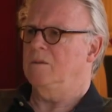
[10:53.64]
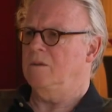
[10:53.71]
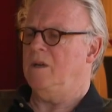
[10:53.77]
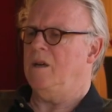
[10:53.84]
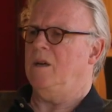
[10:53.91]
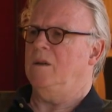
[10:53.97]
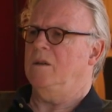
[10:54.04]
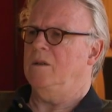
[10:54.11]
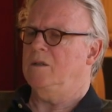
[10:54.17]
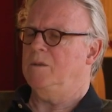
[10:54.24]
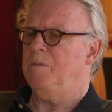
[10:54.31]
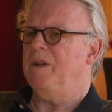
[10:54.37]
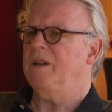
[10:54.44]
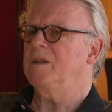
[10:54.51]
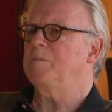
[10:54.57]
yeah, it's
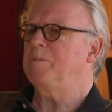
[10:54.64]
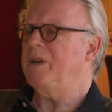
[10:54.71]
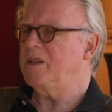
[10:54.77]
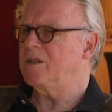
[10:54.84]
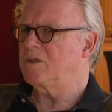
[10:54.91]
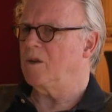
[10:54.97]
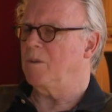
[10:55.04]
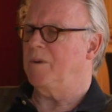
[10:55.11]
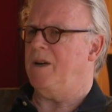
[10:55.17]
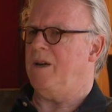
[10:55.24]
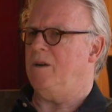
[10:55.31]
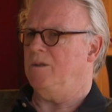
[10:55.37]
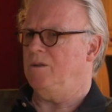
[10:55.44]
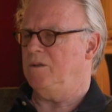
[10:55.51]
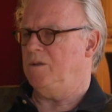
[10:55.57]
the biggest opera
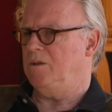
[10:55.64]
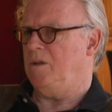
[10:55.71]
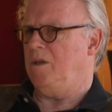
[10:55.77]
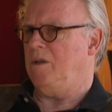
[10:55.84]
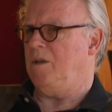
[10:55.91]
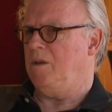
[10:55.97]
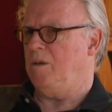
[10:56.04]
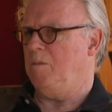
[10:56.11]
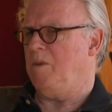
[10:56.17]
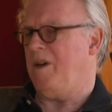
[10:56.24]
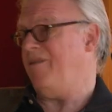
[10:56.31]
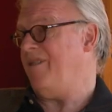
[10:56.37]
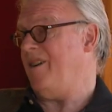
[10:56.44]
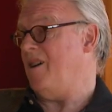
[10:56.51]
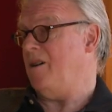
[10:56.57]
house by
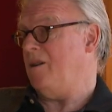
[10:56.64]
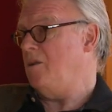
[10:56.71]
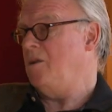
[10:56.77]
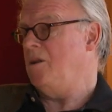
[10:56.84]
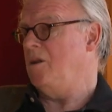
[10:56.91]
far.